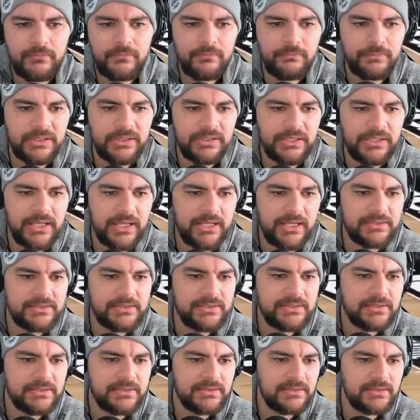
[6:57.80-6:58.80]
Big
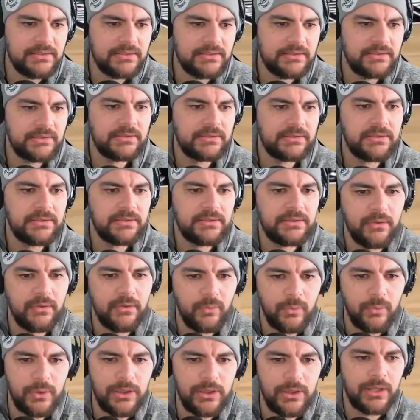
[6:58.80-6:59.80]
legs.
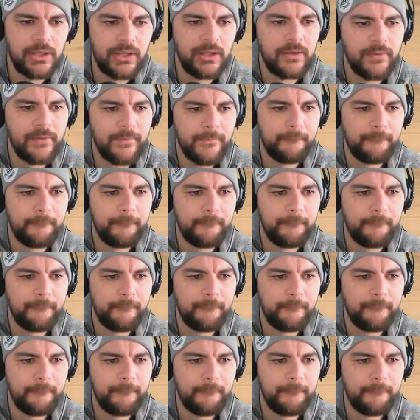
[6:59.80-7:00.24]
the work.